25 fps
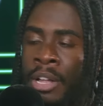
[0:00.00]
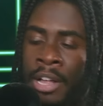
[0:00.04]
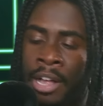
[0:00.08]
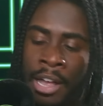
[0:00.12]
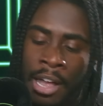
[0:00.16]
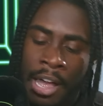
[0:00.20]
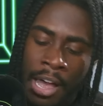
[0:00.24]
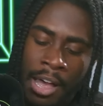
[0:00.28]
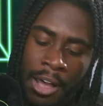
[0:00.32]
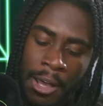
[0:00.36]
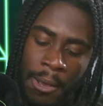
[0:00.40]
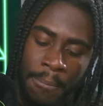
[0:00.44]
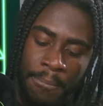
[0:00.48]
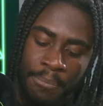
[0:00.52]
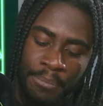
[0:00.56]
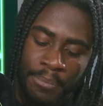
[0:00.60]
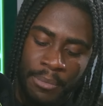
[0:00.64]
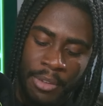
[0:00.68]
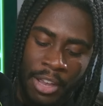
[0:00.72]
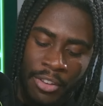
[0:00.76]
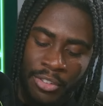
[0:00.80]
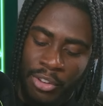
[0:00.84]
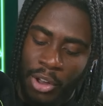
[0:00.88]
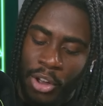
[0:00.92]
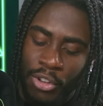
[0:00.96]
Yeah.
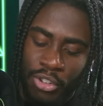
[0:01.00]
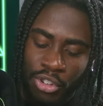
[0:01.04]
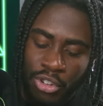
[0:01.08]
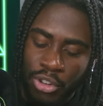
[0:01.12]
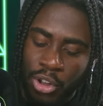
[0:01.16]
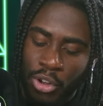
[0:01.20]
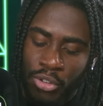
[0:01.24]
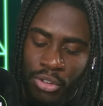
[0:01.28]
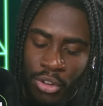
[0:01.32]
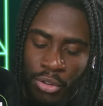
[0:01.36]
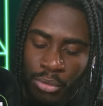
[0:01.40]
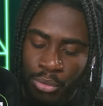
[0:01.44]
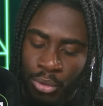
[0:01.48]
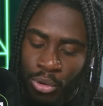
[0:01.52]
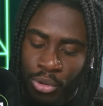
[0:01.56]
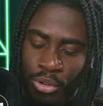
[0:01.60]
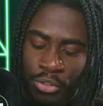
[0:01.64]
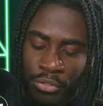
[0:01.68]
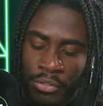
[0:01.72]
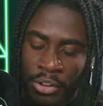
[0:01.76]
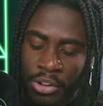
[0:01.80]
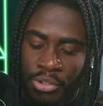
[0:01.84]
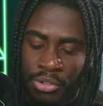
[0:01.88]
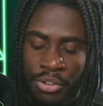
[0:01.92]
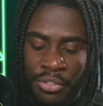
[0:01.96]
And so I just don't see a route
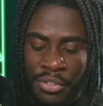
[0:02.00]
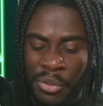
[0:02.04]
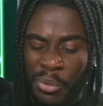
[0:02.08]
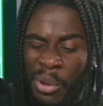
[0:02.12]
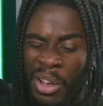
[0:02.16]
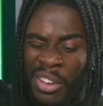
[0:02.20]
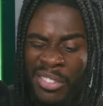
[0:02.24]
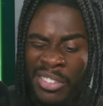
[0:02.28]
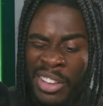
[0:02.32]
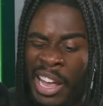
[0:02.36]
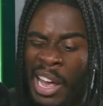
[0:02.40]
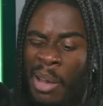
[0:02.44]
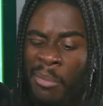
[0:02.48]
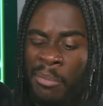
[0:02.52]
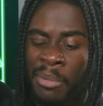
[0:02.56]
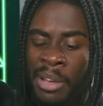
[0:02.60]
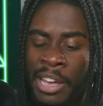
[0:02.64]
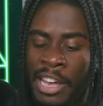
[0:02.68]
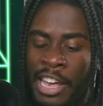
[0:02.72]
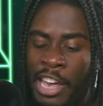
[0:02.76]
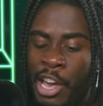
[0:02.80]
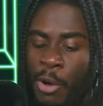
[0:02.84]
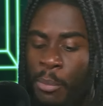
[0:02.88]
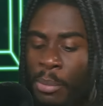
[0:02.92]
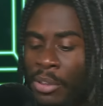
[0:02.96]
to victory for West Ham.
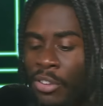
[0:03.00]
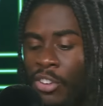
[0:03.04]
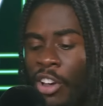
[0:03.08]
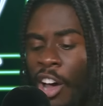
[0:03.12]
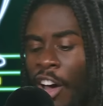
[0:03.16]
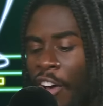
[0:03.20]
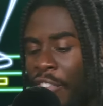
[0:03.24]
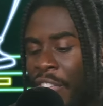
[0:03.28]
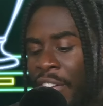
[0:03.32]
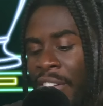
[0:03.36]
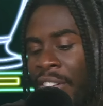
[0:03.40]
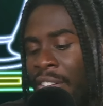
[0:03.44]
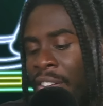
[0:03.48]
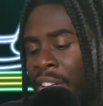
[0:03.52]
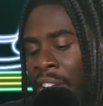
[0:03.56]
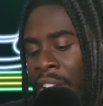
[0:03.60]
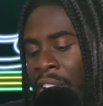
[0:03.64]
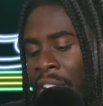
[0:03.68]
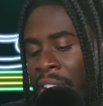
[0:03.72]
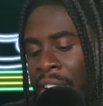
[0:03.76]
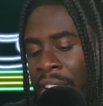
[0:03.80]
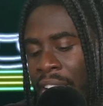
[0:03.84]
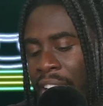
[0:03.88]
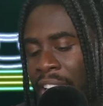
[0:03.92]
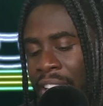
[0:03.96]
It'll be tough. And
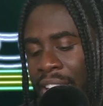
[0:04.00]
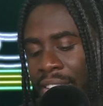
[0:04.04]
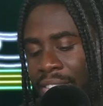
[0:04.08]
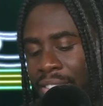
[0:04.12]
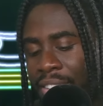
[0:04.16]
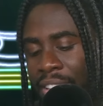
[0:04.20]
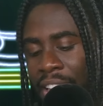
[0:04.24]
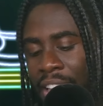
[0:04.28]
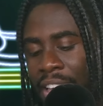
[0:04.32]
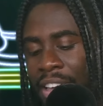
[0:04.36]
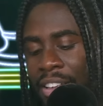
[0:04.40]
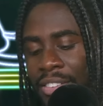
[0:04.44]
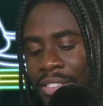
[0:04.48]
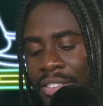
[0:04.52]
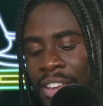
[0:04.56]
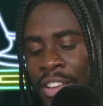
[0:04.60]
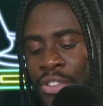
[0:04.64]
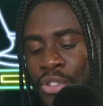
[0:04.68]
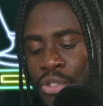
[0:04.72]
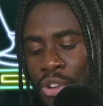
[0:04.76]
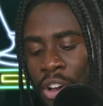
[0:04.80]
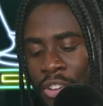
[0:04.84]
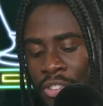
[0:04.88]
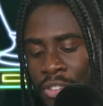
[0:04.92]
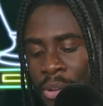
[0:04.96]
it's
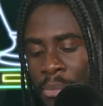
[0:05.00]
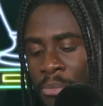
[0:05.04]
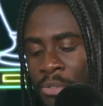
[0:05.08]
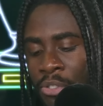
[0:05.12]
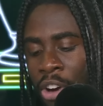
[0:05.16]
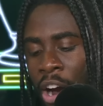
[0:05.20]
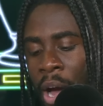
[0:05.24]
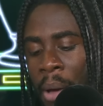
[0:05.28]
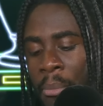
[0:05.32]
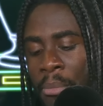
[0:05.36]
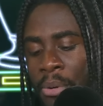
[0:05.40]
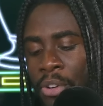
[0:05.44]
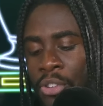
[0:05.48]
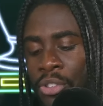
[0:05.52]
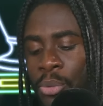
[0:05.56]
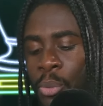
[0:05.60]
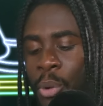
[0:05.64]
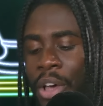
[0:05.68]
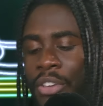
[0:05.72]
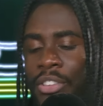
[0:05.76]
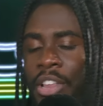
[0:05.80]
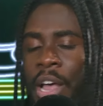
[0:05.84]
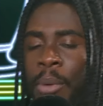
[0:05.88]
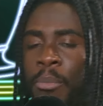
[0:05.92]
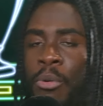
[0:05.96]
interesting, right? Because
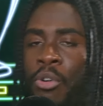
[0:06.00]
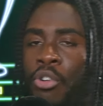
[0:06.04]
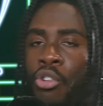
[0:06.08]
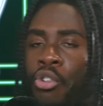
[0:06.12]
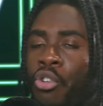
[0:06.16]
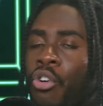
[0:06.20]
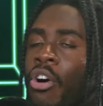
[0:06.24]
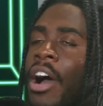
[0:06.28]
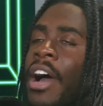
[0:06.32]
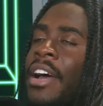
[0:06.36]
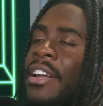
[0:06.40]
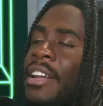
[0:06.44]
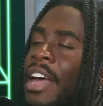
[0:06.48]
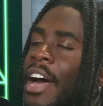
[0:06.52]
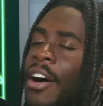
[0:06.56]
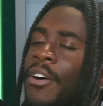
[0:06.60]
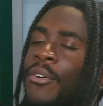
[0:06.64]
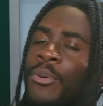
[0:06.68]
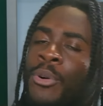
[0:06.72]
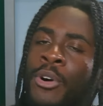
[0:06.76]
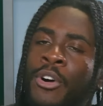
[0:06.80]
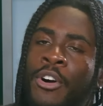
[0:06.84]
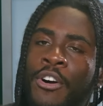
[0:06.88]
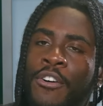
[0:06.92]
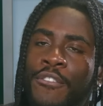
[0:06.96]
West Ham were crying
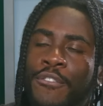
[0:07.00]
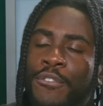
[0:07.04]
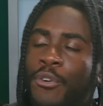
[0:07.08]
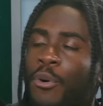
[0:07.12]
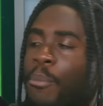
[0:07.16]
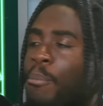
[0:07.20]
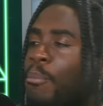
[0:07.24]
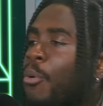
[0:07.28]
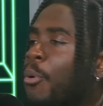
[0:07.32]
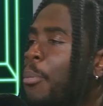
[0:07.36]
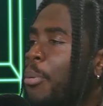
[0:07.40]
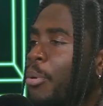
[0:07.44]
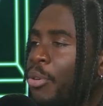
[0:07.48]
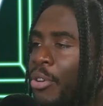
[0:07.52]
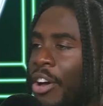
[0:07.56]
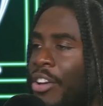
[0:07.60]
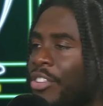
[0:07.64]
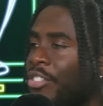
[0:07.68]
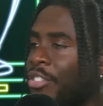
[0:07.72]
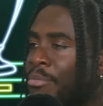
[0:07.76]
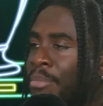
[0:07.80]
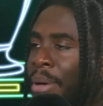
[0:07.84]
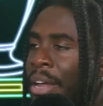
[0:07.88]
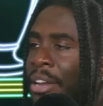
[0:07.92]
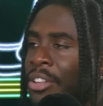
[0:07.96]
out a more
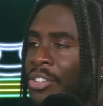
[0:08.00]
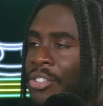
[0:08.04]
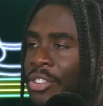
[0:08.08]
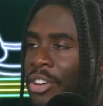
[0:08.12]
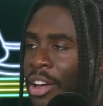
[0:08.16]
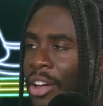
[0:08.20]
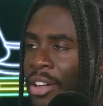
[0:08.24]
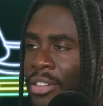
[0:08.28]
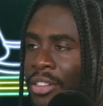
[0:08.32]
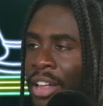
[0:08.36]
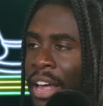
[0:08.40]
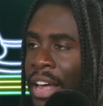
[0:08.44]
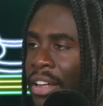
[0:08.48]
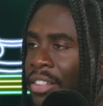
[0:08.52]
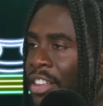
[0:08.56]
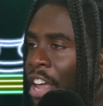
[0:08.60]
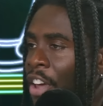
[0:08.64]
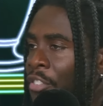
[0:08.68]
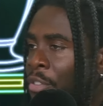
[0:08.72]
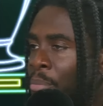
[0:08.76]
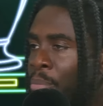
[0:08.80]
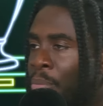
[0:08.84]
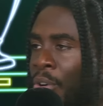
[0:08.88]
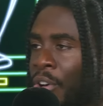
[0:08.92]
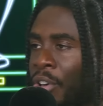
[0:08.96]
progressive manager. Like
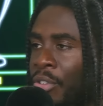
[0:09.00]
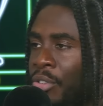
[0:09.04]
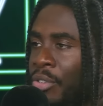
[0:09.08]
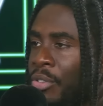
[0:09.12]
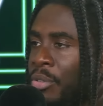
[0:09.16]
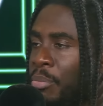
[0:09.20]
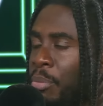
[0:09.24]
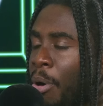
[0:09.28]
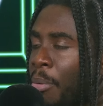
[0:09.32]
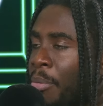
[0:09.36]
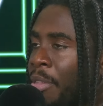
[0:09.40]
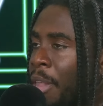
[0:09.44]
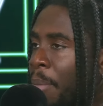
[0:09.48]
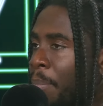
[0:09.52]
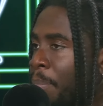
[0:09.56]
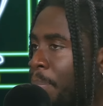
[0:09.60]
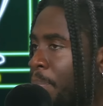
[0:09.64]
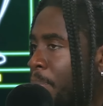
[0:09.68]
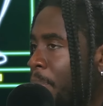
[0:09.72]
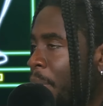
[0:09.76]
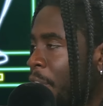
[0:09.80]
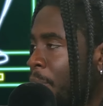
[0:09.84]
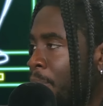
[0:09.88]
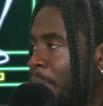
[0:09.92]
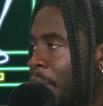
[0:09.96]
David Moyes is probably the
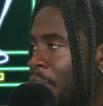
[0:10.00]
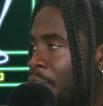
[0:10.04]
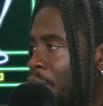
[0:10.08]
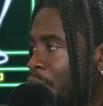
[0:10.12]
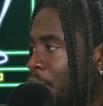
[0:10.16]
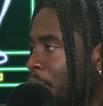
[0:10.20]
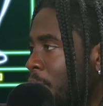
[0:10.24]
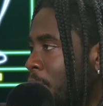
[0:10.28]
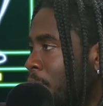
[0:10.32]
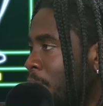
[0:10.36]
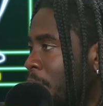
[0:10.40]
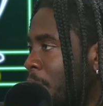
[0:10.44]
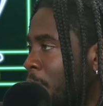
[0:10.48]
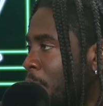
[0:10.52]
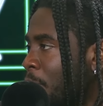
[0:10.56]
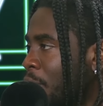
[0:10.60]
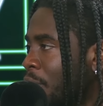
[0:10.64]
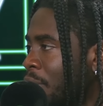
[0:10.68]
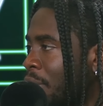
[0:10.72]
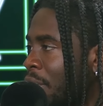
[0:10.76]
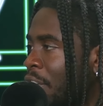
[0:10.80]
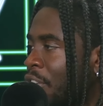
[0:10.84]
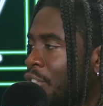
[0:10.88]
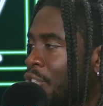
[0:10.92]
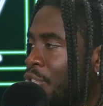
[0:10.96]
best manager in
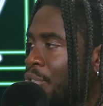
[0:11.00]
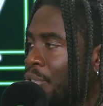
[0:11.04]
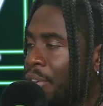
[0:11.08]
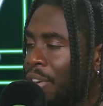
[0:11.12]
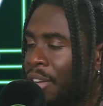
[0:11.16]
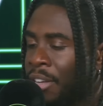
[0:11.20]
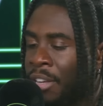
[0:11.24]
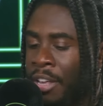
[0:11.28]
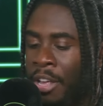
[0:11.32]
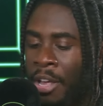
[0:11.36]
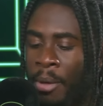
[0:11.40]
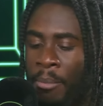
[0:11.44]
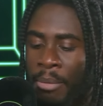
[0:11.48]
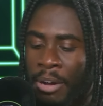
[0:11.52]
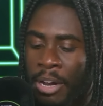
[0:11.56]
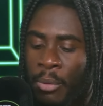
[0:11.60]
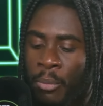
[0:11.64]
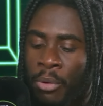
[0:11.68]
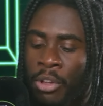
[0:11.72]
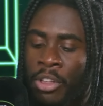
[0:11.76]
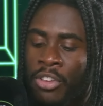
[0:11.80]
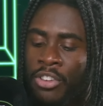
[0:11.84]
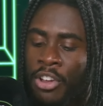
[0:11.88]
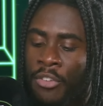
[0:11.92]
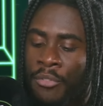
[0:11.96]
modern history, but they
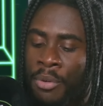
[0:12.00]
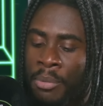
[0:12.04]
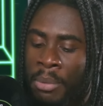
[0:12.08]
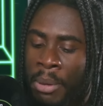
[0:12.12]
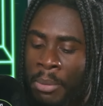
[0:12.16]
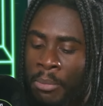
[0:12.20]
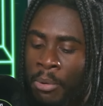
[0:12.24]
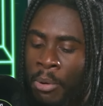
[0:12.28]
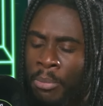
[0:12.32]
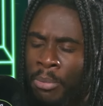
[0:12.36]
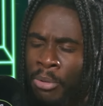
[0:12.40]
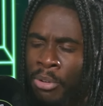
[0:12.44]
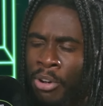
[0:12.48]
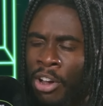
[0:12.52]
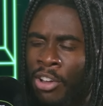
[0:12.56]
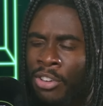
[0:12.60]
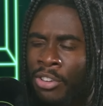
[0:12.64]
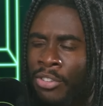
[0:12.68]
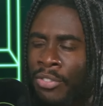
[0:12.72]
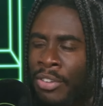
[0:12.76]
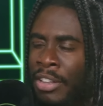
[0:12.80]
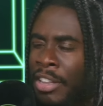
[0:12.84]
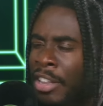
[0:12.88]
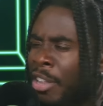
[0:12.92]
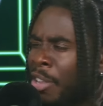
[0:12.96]
wanted something a bit more
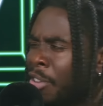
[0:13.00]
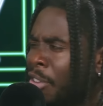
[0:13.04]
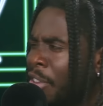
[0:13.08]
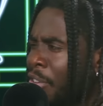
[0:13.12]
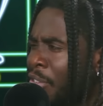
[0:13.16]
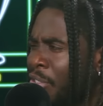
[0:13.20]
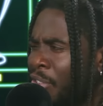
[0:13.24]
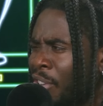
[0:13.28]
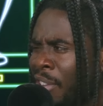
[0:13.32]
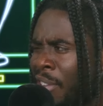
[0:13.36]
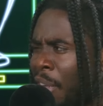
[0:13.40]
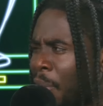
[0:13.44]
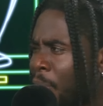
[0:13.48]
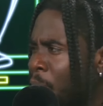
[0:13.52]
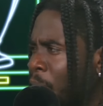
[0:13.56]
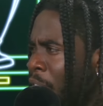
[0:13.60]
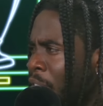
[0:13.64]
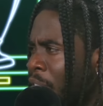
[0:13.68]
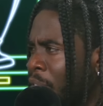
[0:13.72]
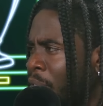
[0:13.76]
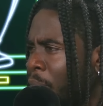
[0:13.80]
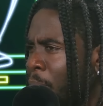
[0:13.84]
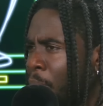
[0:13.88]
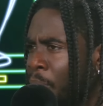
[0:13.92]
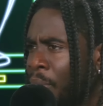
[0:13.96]
progressive. And so they
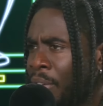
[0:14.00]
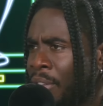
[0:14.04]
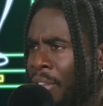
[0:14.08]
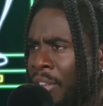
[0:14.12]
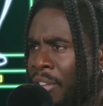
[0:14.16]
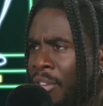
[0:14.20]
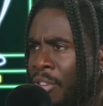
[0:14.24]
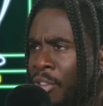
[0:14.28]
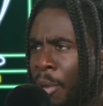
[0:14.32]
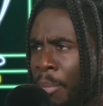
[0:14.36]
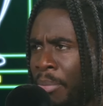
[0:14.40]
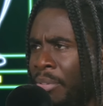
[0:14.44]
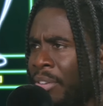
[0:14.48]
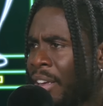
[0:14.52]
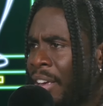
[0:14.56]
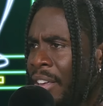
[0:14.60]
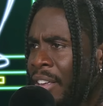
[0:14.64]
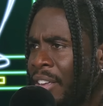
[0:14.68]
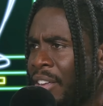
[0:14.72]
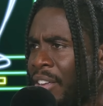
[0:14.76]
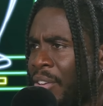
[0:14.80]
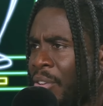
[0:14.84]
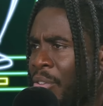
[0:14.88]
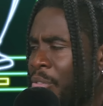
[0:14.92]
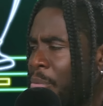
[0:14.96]
went and appointed
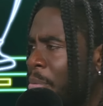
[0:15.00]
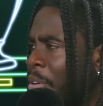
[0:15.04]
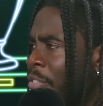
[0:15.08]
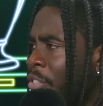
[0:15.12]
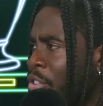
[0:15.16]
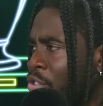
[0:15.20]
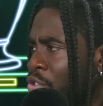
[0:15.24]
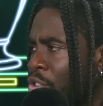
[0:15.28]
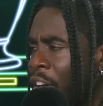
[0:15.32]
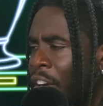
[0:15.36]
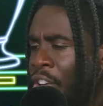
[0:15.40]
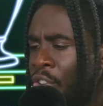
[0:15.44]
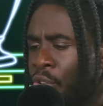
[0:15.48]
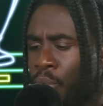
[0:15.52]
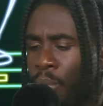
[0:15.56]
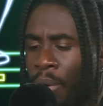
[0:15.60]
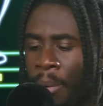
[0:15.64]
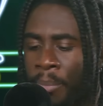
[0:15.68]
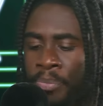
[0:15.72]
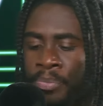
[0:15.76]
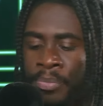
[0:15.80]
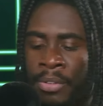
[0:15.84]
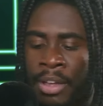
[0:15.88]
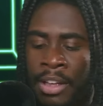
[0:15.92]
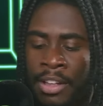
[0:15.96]
Lopetegui. It was a bit of a strange
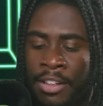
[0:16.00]
one.